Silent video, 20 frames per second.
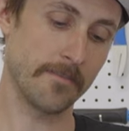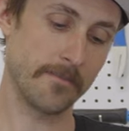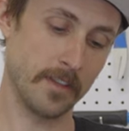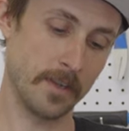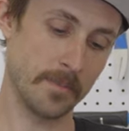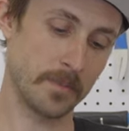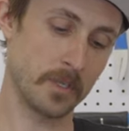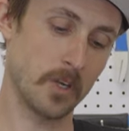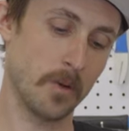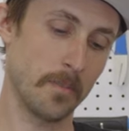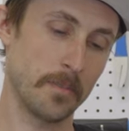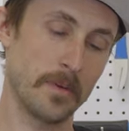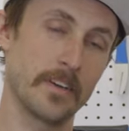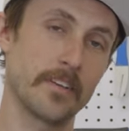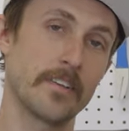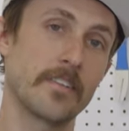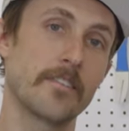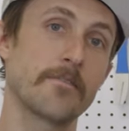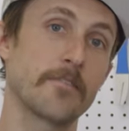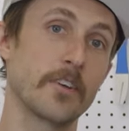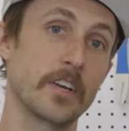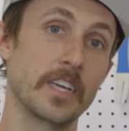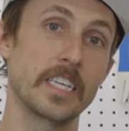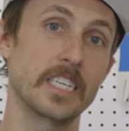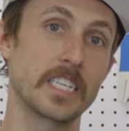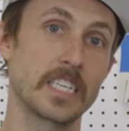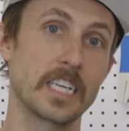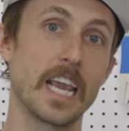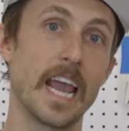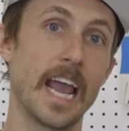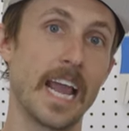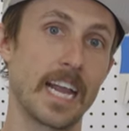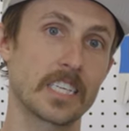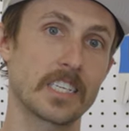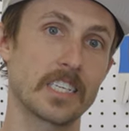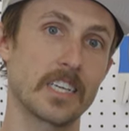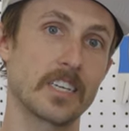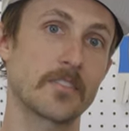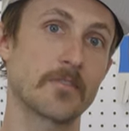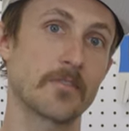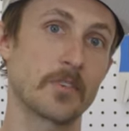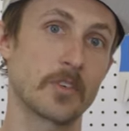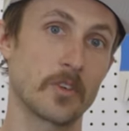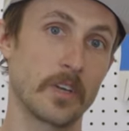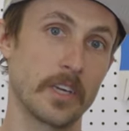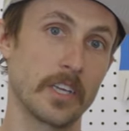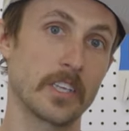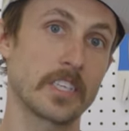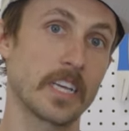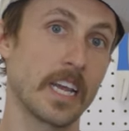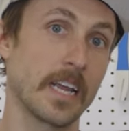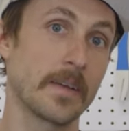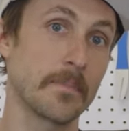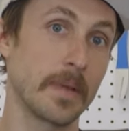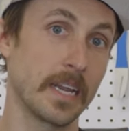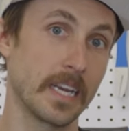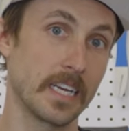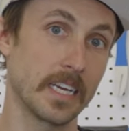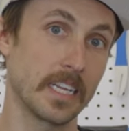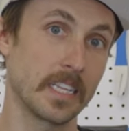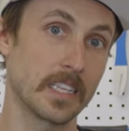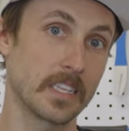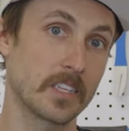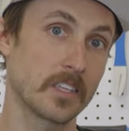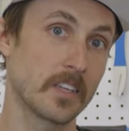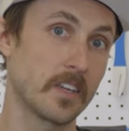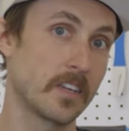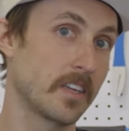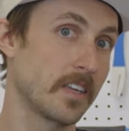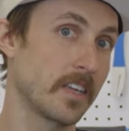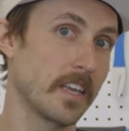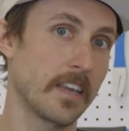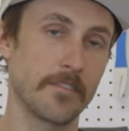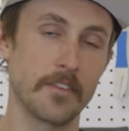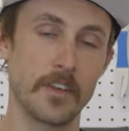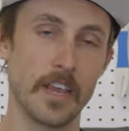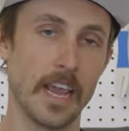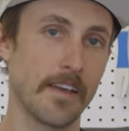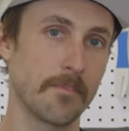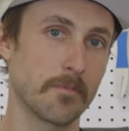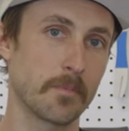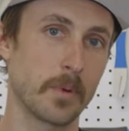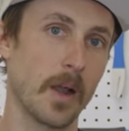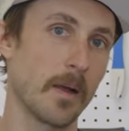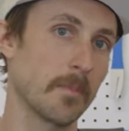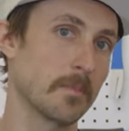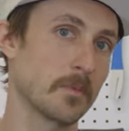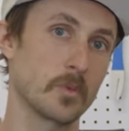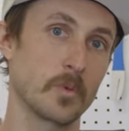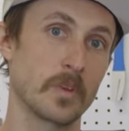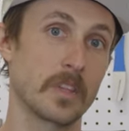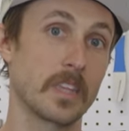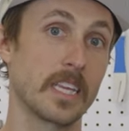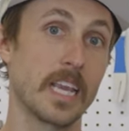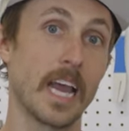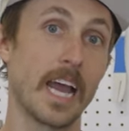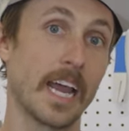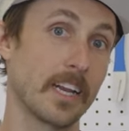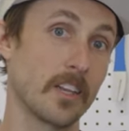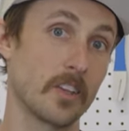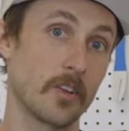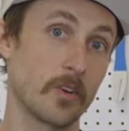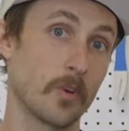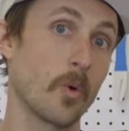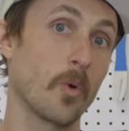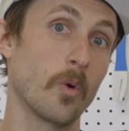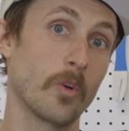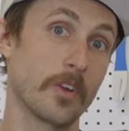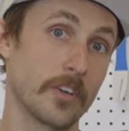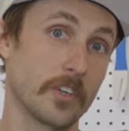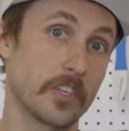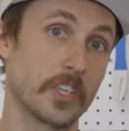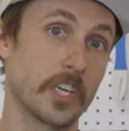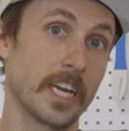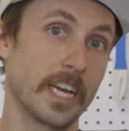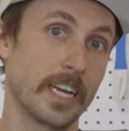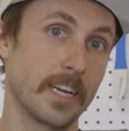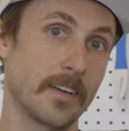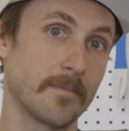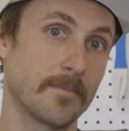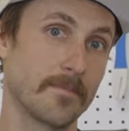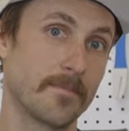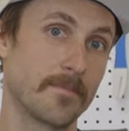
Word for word: flips open for easy access for trailside maintenance if you have problems with the idler or your chain.